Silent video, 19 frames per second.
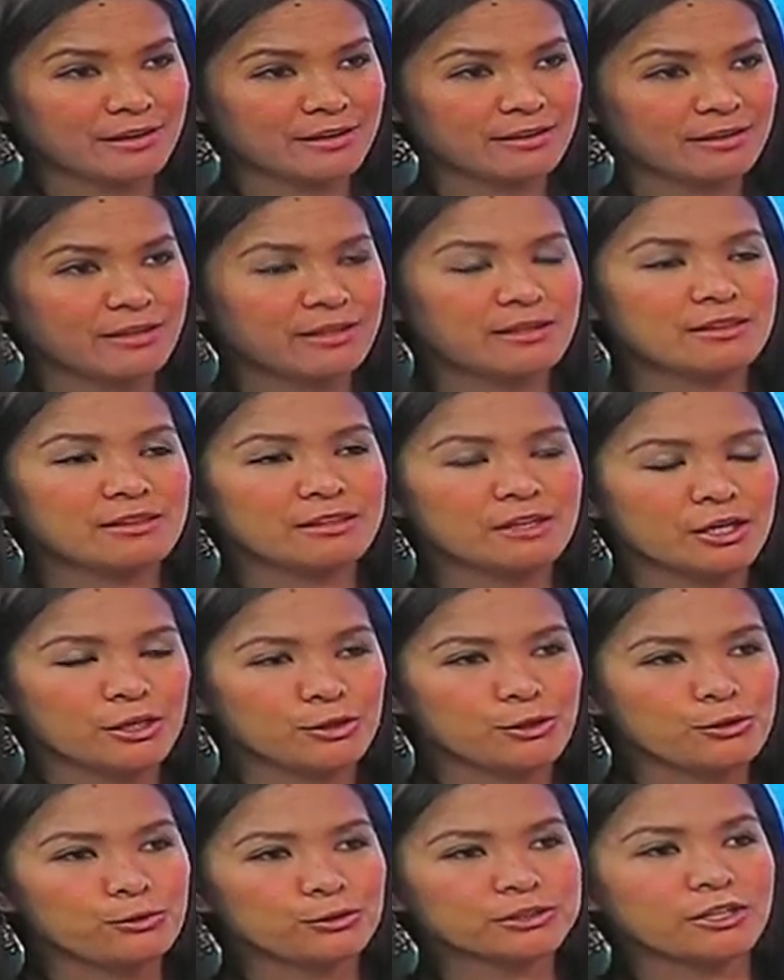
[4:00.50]
and then
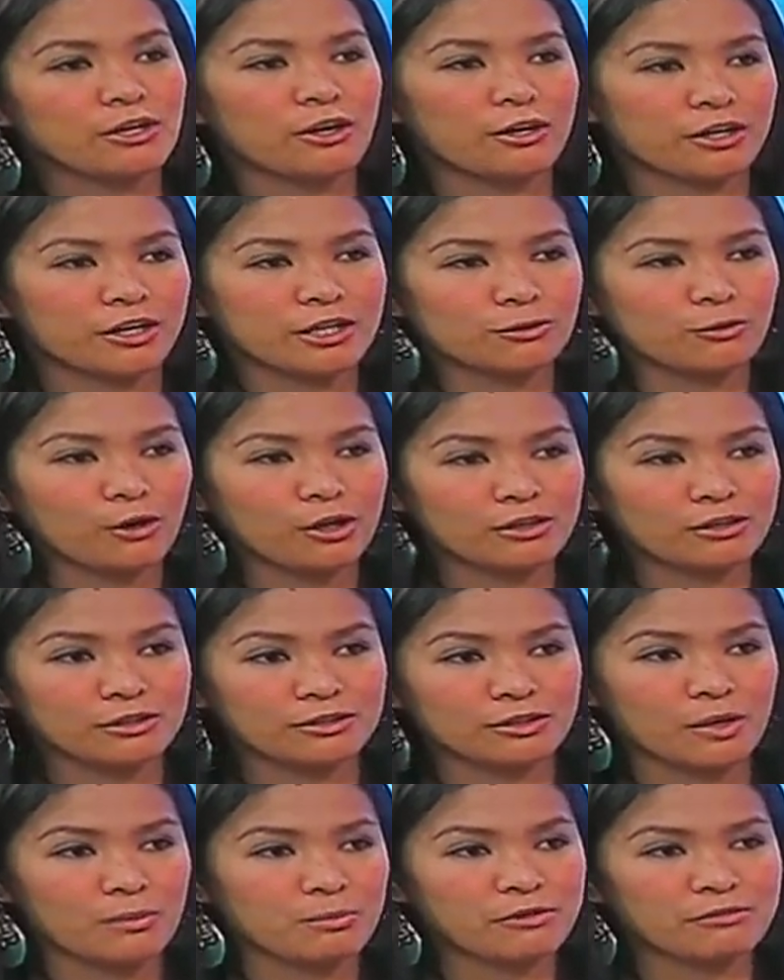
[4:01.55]
you use the argan oil
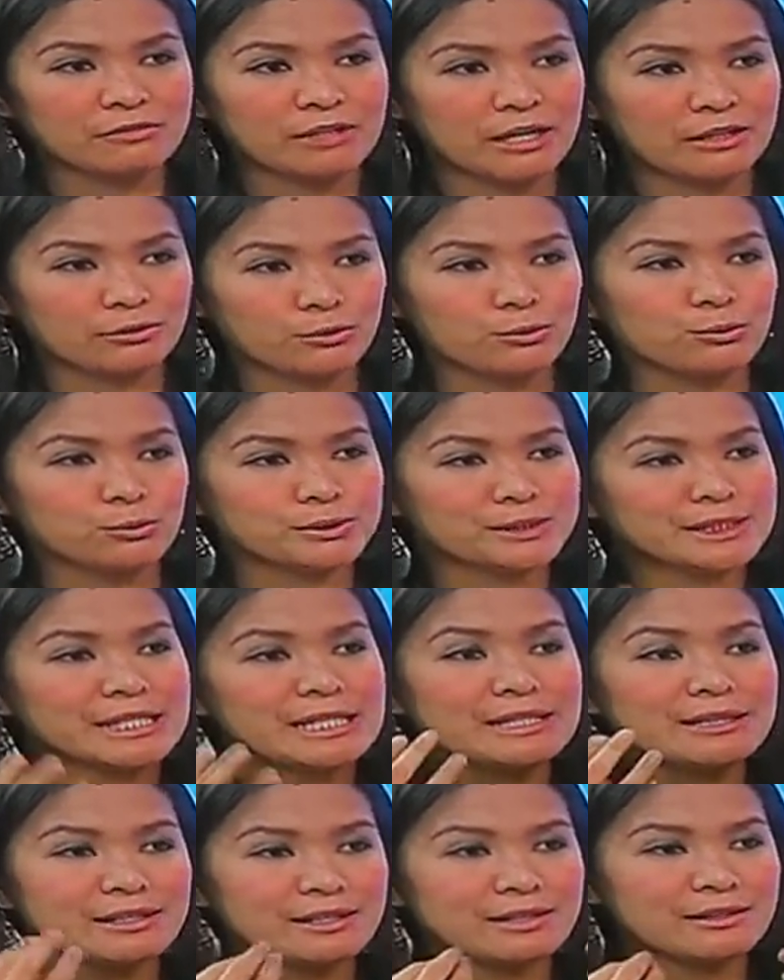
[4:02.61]
on top of that to
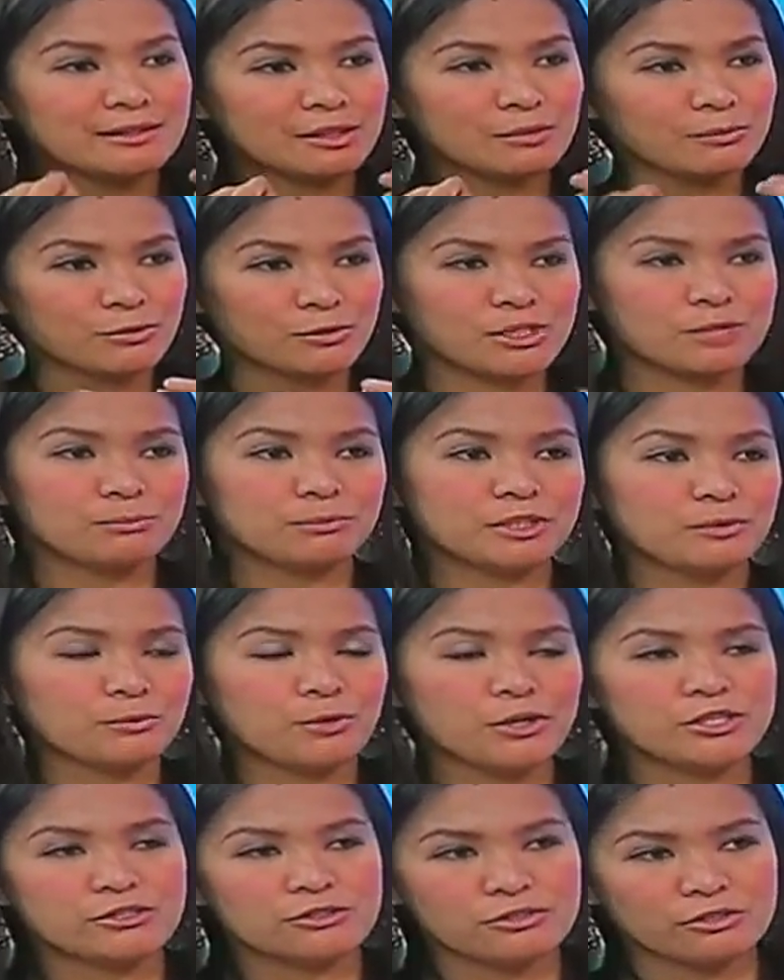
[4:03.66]
seal in the
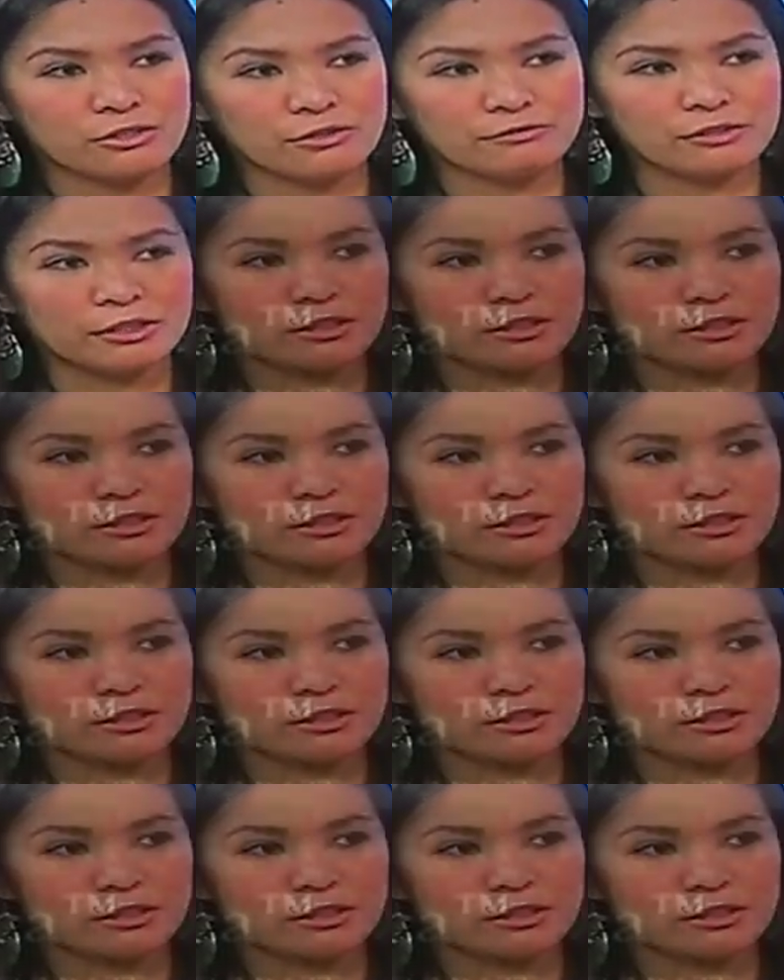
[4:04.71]
moisture of